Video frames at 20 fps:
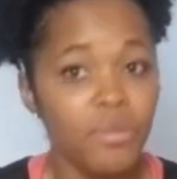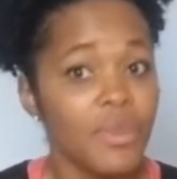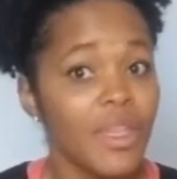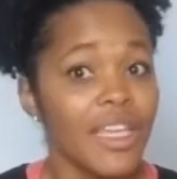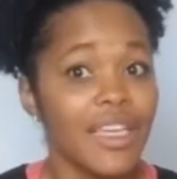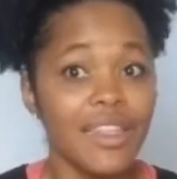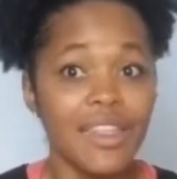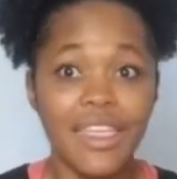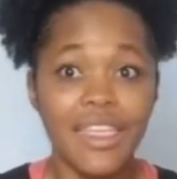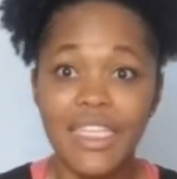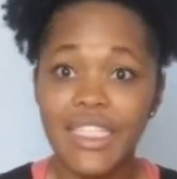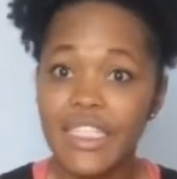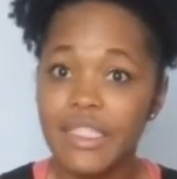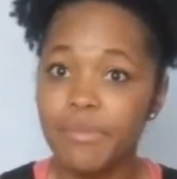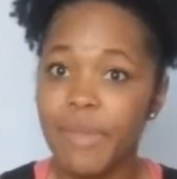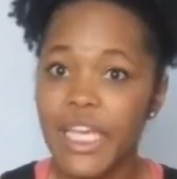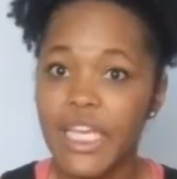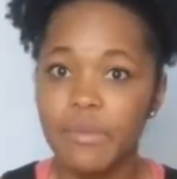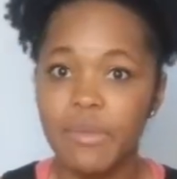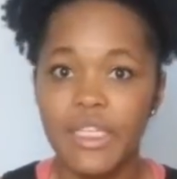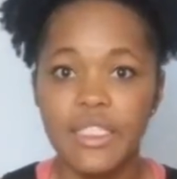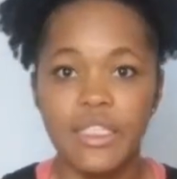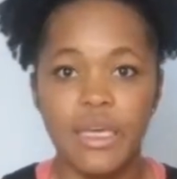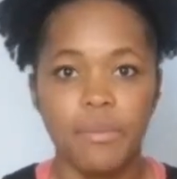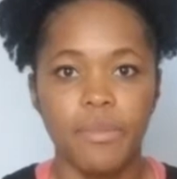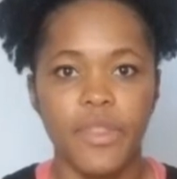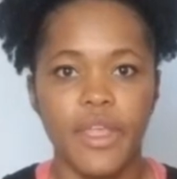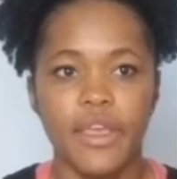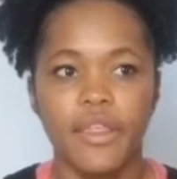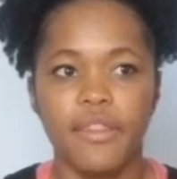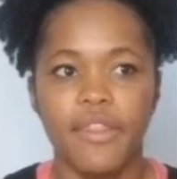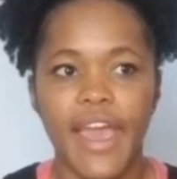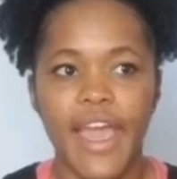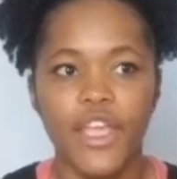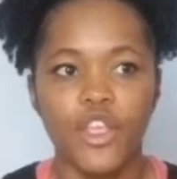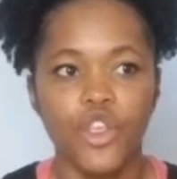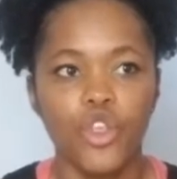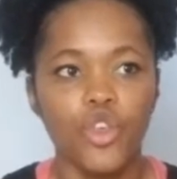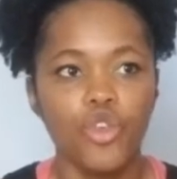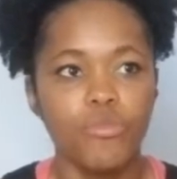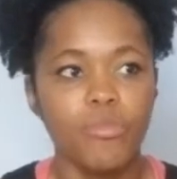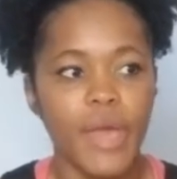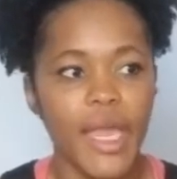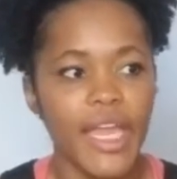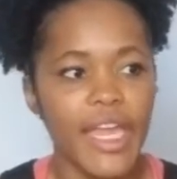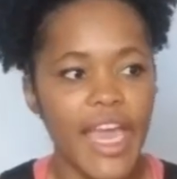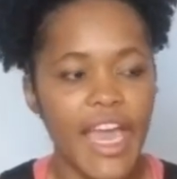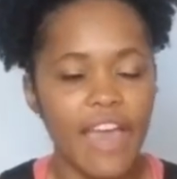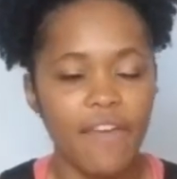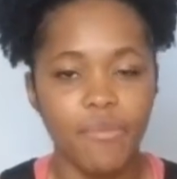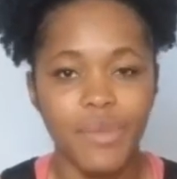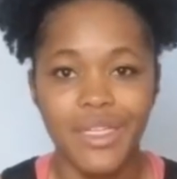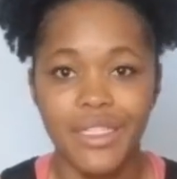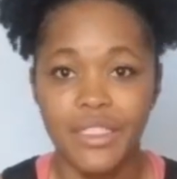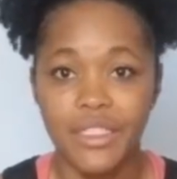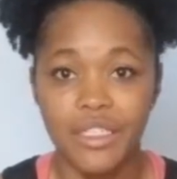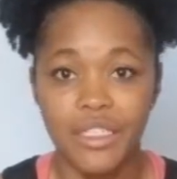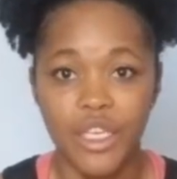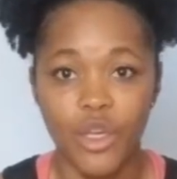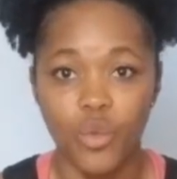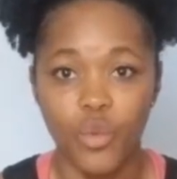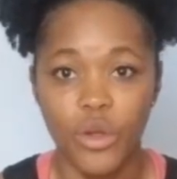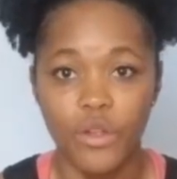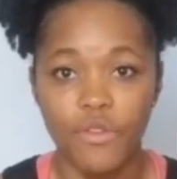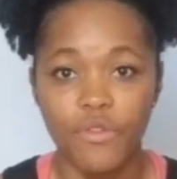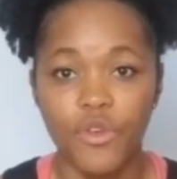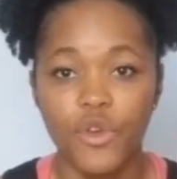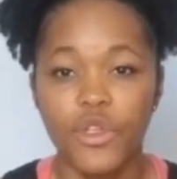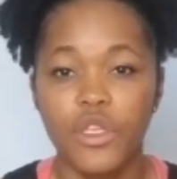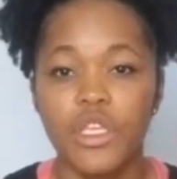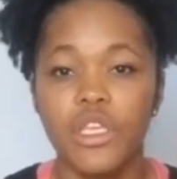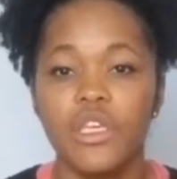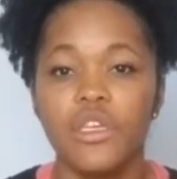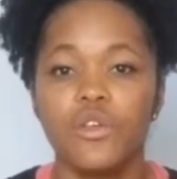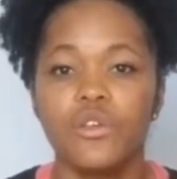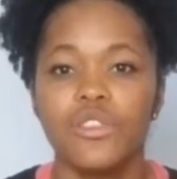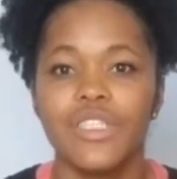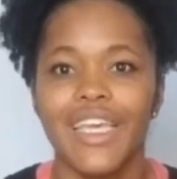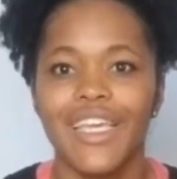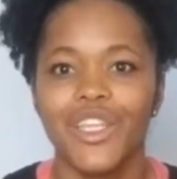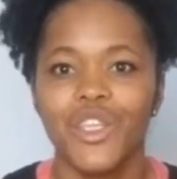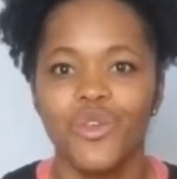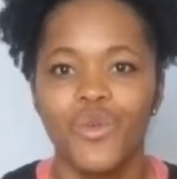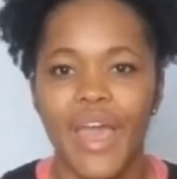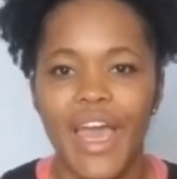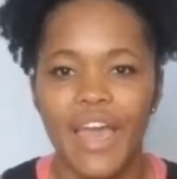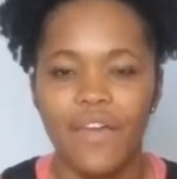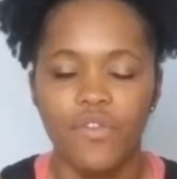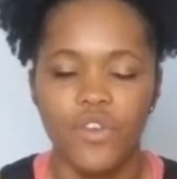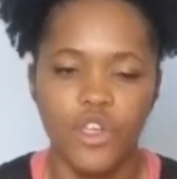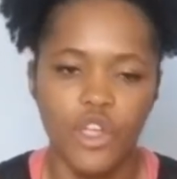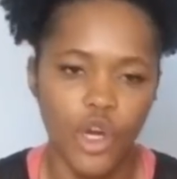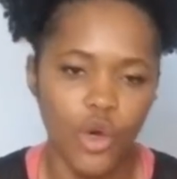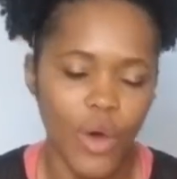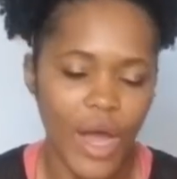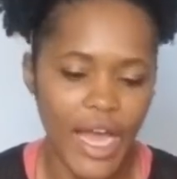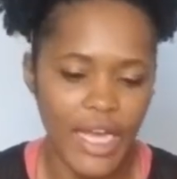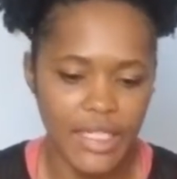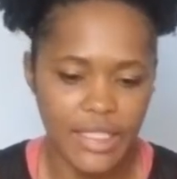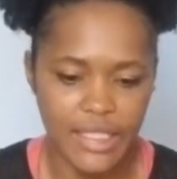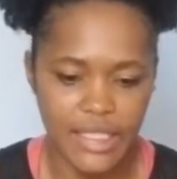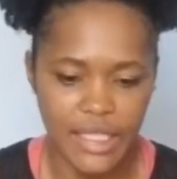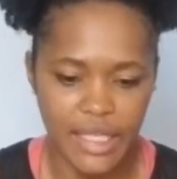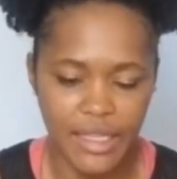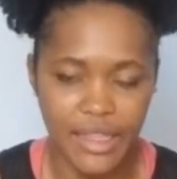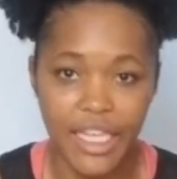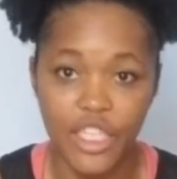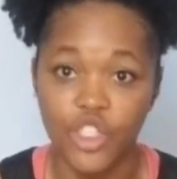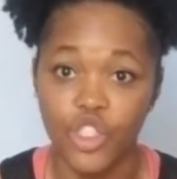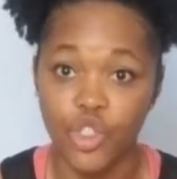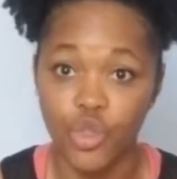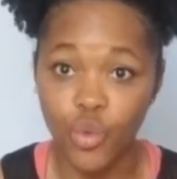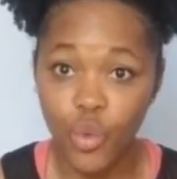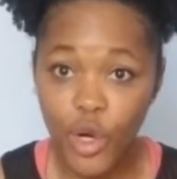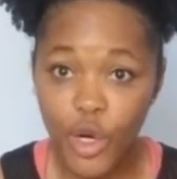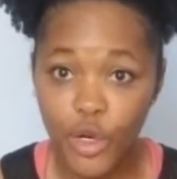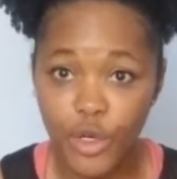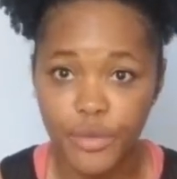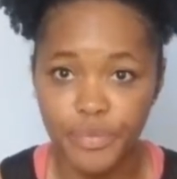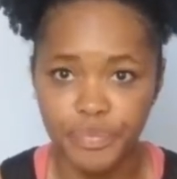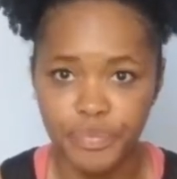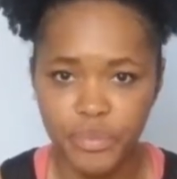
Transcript: this may be something that you may have been dealing with for years and you have no idea that you were.